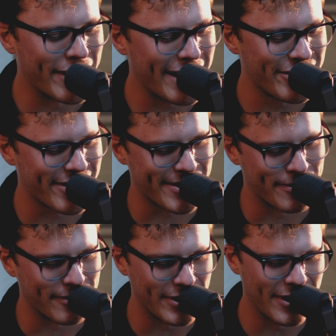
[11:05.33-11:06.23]
That just,
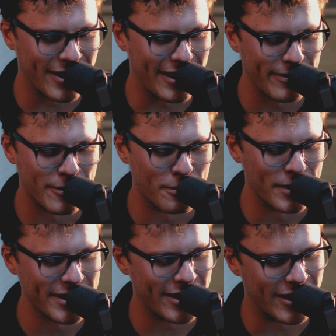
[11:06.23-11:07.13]
I feel
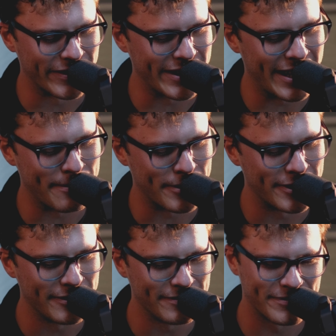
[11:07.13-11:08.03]
winded after that,
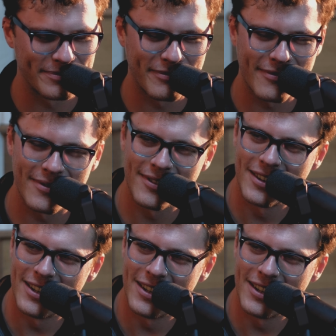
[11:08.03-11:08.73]
bro. Right, right.